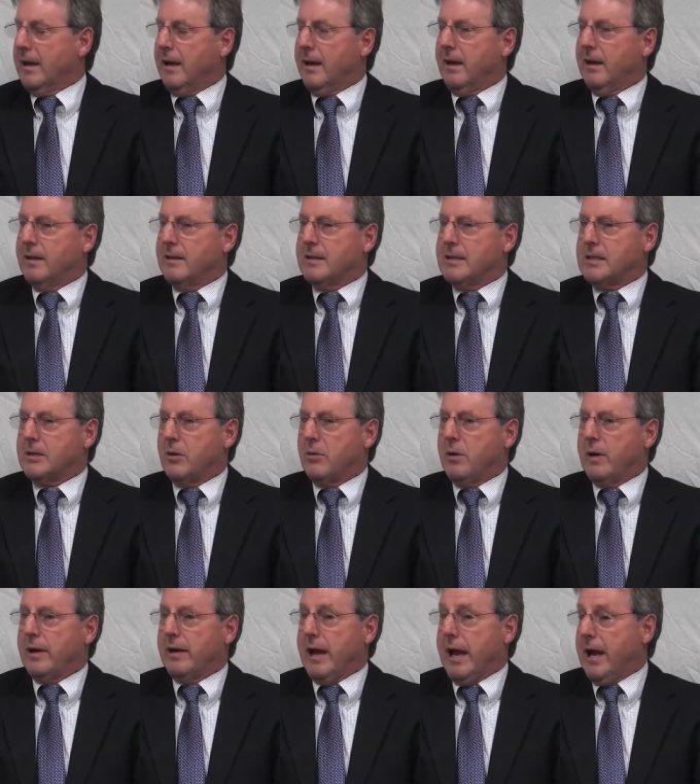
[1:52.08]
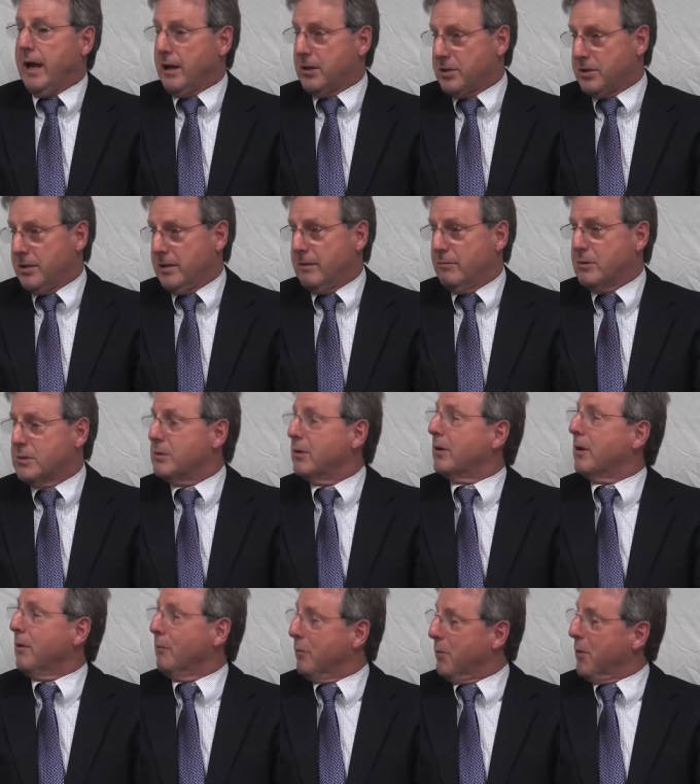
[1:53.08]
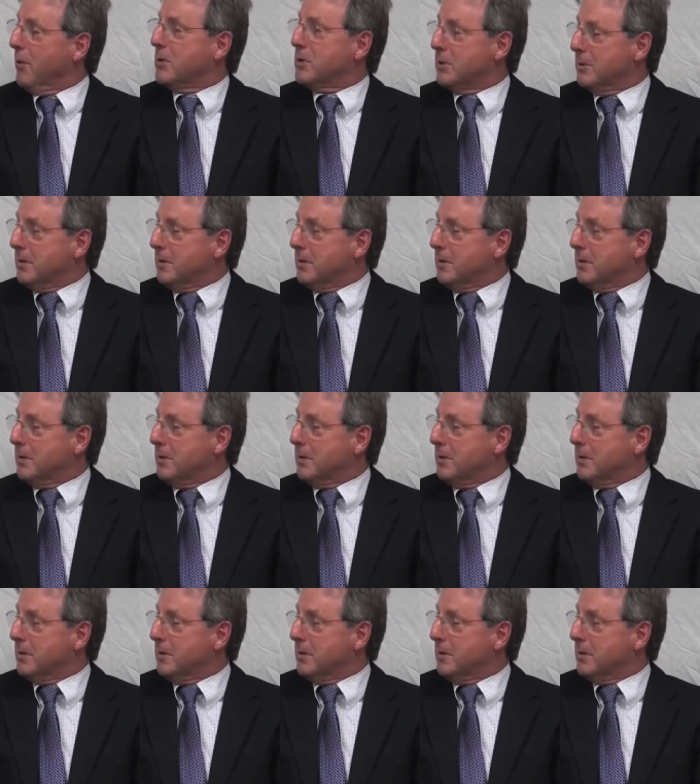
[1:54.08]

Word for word: And so I actually was looking forward